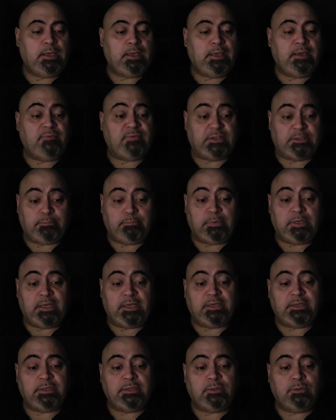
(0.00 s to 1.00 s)
If its
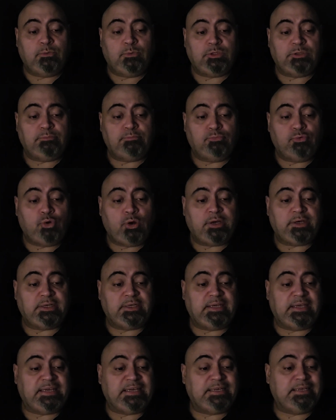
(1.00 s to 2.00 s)
blood was brought
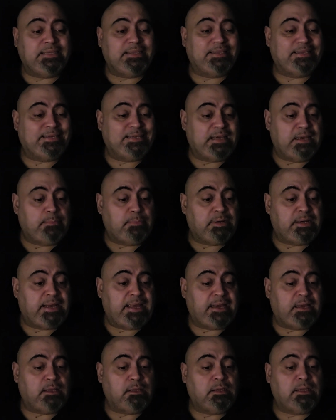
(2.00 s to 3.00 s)
into the
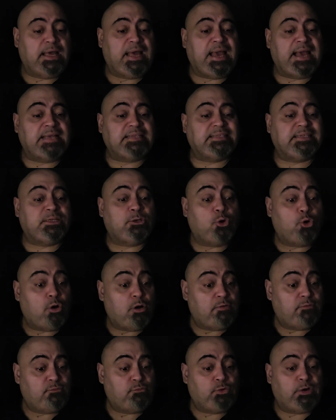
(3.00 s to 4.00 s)
tabernacle as an
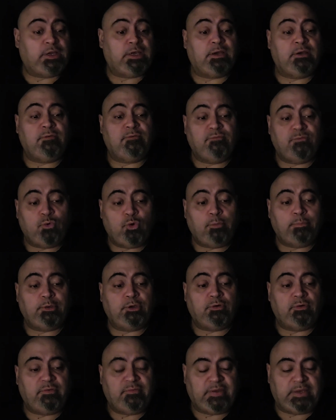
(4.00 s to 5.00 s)
offering for
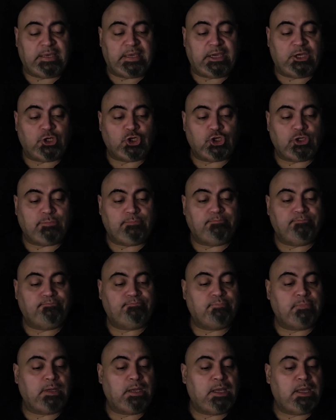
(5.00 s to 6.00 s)
purification
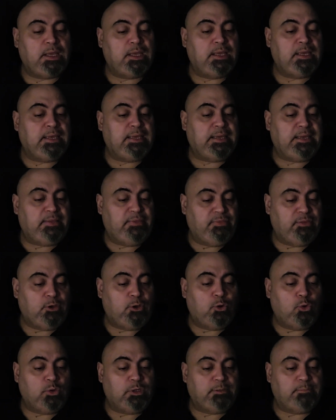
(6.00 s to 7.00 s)
in the
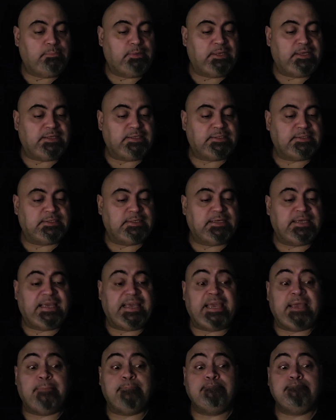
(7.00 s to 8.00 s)
holy place,
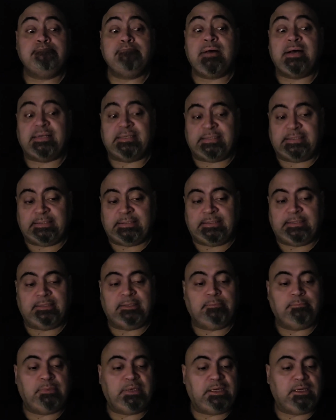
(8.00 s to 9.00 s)
it must
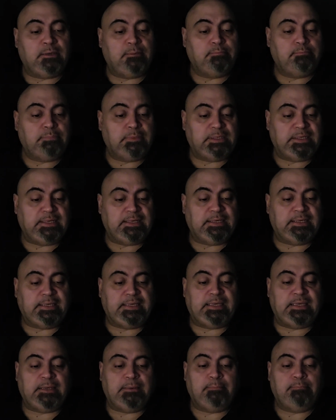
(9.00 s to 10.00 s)
be
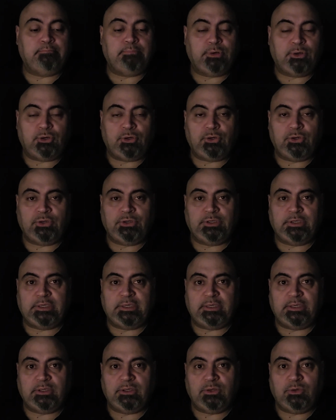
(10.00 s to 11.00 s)
completely burned
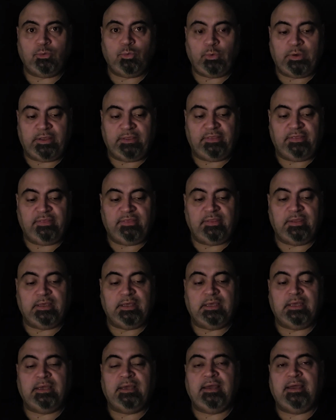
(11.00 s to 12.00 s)
with
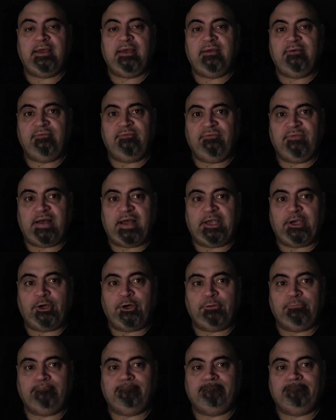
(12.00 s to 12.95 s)
fire.